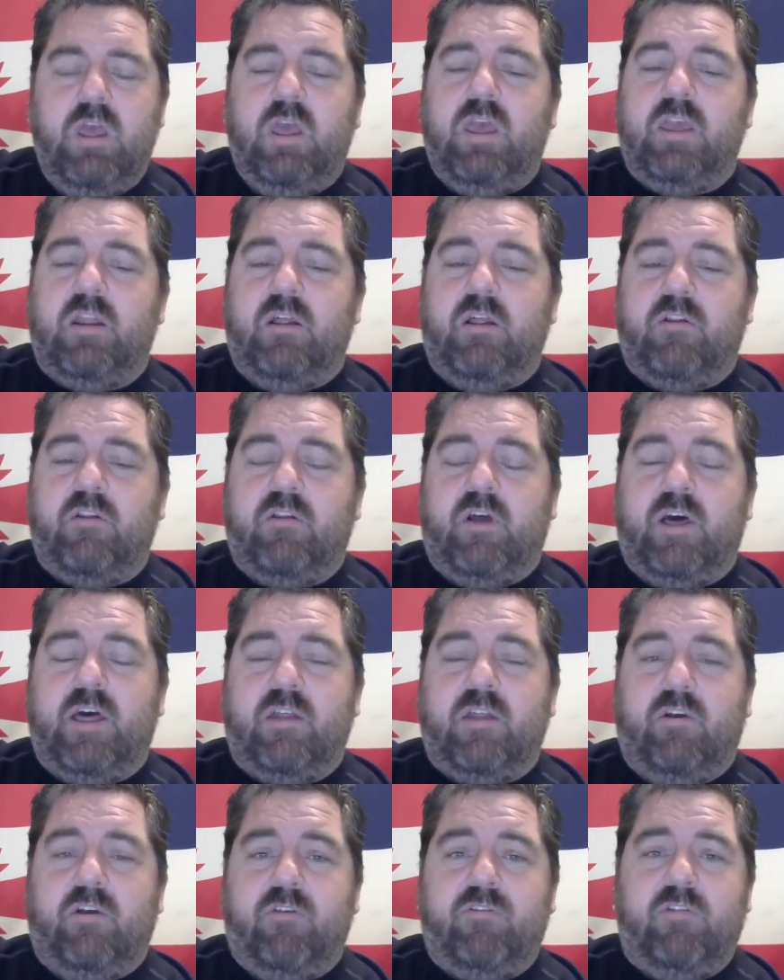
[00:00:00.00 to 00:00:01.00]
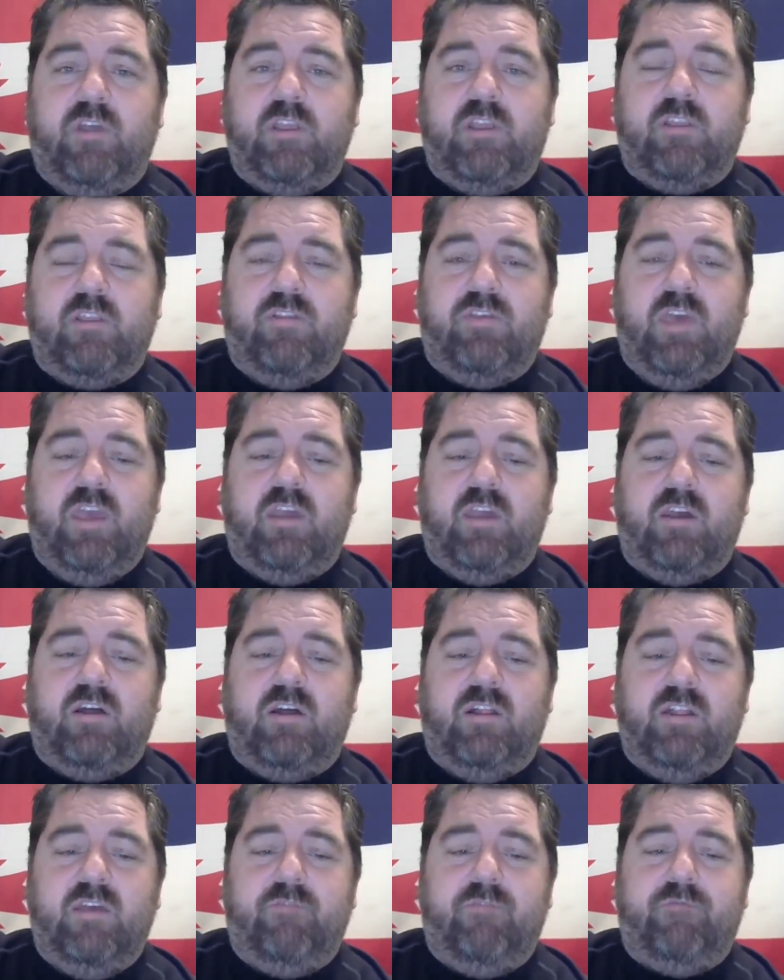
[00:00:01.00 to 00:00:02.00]
and I'd also like to thank
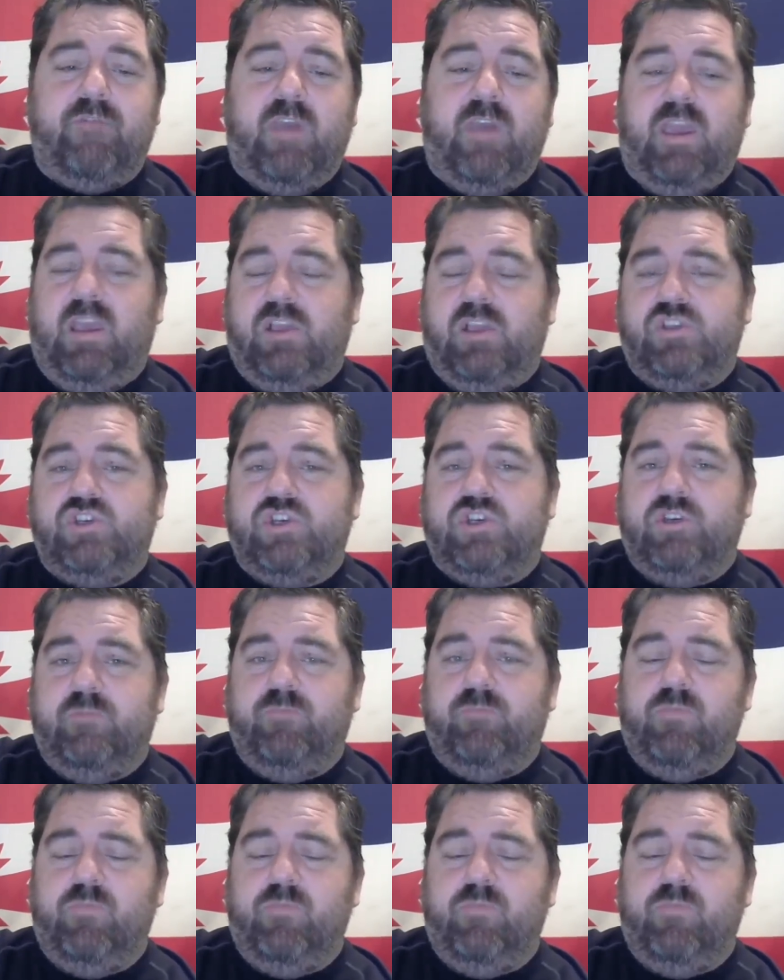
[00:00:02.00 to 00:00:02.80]
Cliff H